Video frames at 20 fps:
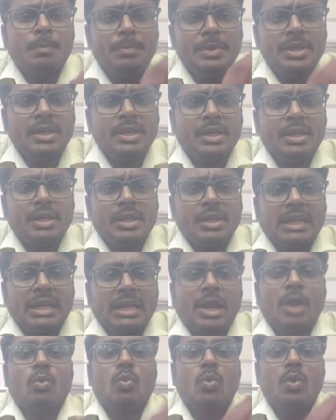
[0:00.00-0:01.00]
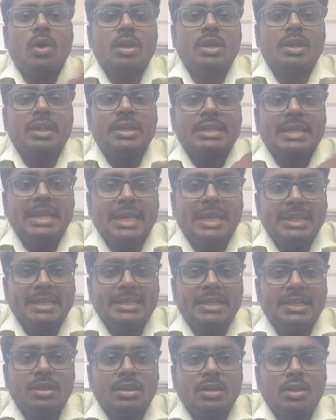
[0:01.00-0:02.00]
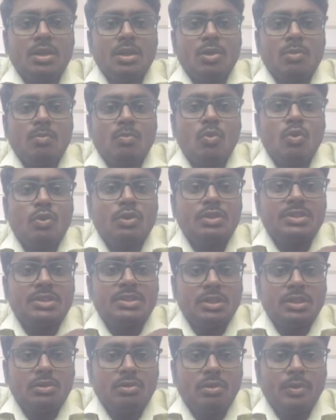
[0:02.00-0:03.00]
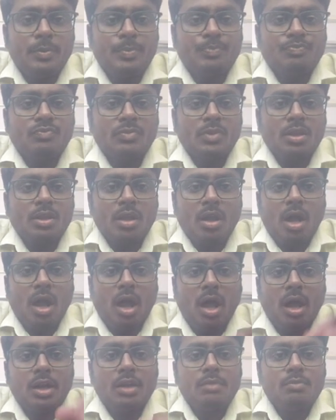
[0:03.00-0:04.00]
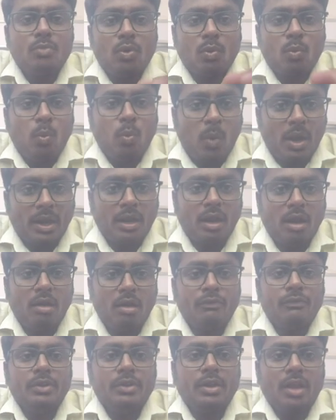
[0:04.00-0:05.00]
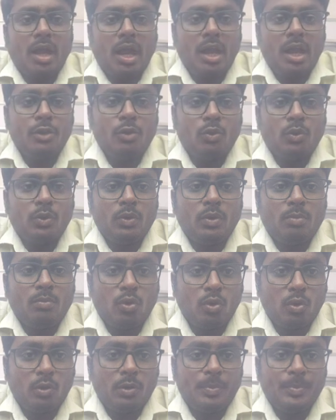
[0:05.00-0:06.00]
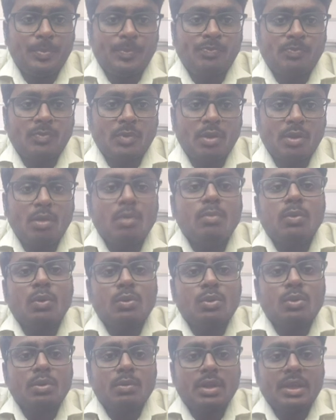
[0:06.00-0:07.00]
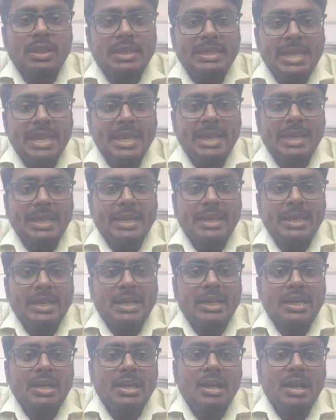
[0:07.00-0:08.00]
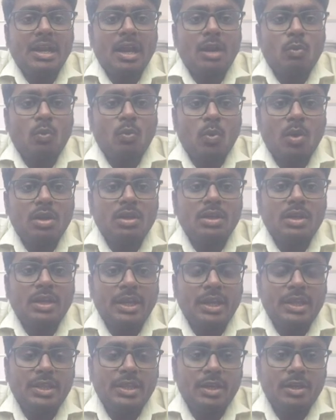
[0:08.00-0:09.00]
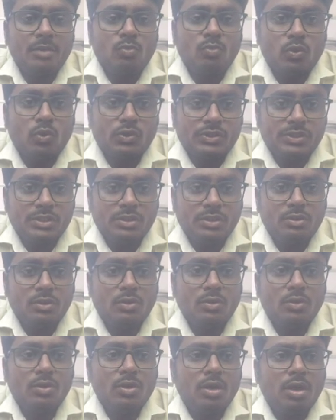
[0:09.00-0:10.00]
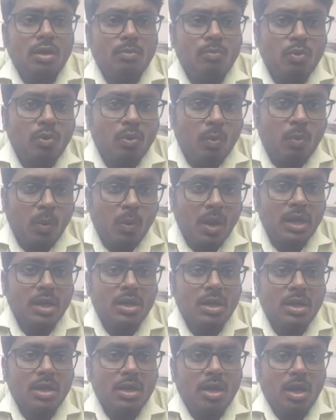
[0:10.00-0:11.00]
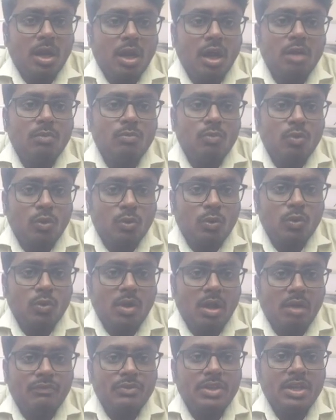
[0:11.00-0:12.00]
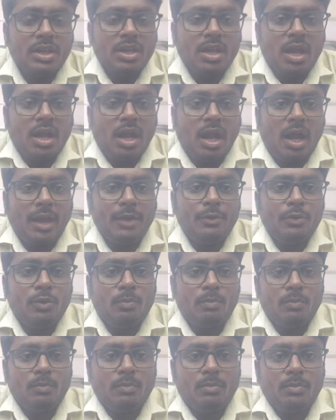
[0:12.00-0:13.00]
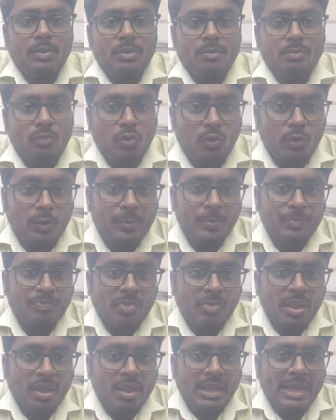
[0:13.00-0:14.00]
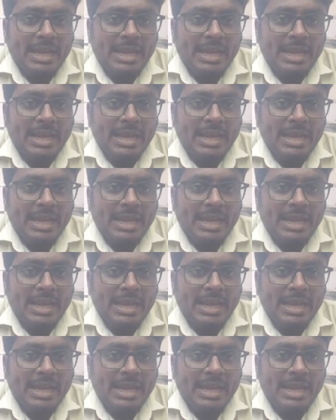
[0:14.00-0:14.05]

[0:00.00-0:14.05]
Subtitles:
Port B can work in either mode 0 or in mode 1 of IO mode. Port A can work either in mode 0, mode 1 or mode 2 of the IO mode.